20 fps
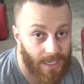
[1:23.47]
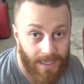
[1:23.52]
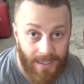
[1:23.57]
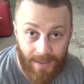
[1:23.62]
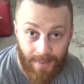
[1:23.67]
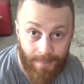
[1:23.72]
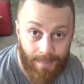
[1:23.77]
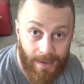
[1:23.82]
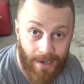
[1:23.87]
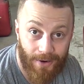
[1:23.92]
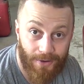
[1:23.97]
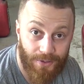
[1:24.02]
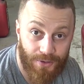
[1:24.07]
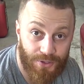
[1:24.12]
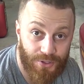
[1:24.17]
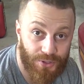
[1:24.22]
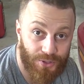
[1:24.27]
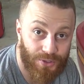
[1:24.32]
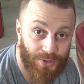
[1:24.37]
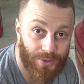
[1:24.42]
compare the
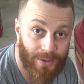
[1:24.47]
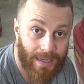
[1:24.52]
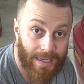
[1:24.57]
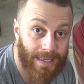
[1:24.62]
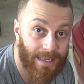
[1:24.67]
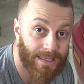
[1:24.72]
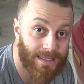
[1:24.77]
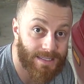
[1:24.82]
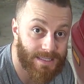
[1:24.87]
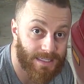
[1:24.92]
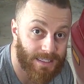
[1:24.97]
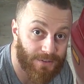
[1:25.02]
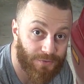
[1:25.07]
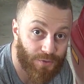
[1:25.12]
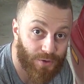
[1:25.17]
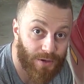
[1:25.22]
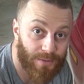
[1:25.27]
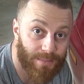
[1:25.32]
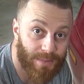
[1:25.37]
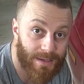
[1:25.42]
two, and see if
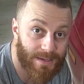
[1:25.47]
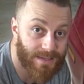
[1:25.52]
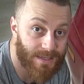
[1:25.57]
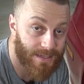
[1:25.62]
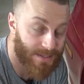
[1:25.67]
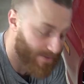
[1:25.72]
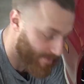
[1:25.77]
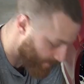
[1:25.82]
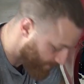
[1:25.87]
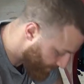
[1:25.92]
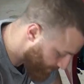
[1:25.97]
we're in business.